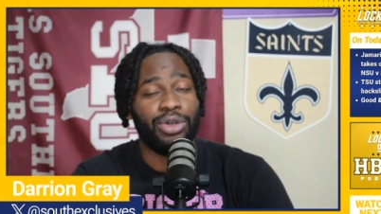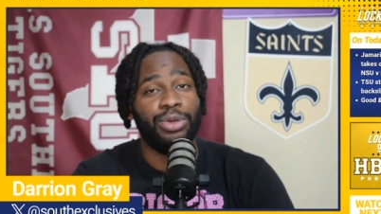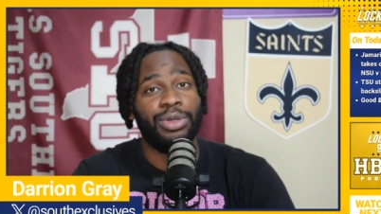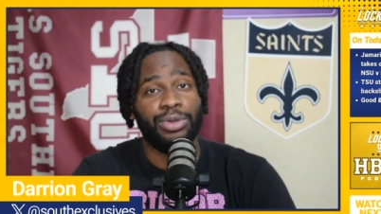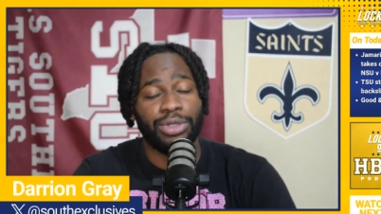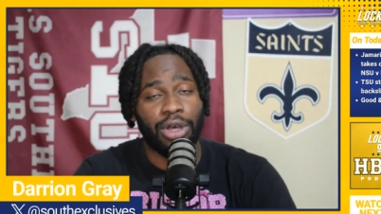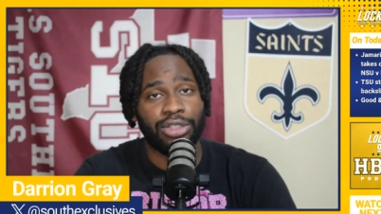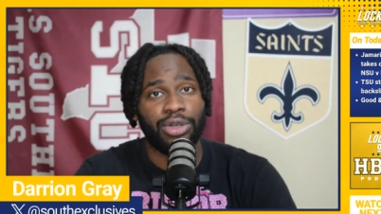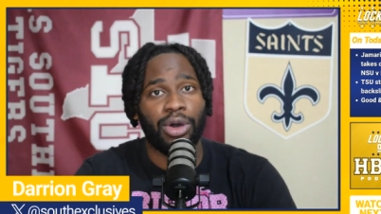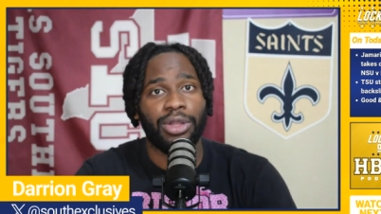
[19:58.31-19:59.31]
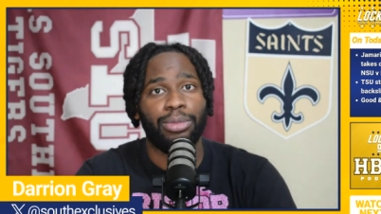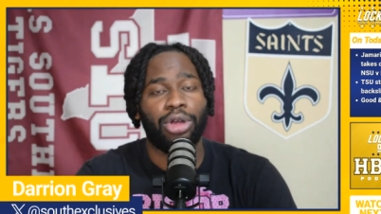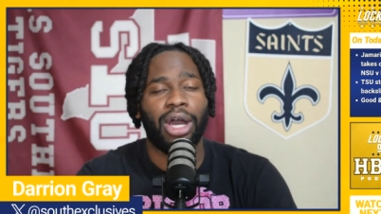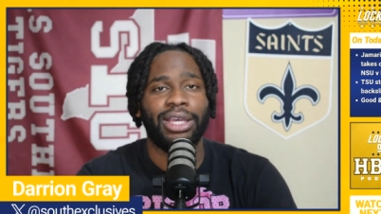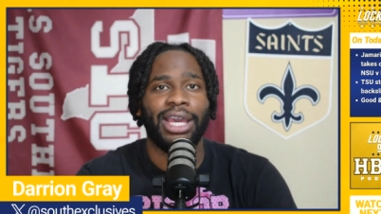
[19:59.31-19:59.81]
He was also on the
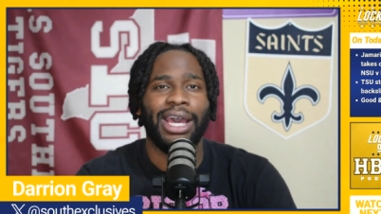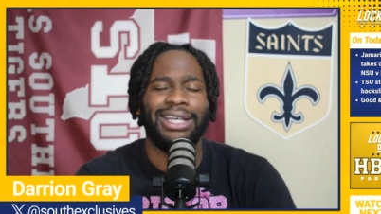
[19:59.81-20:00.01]
broadcast,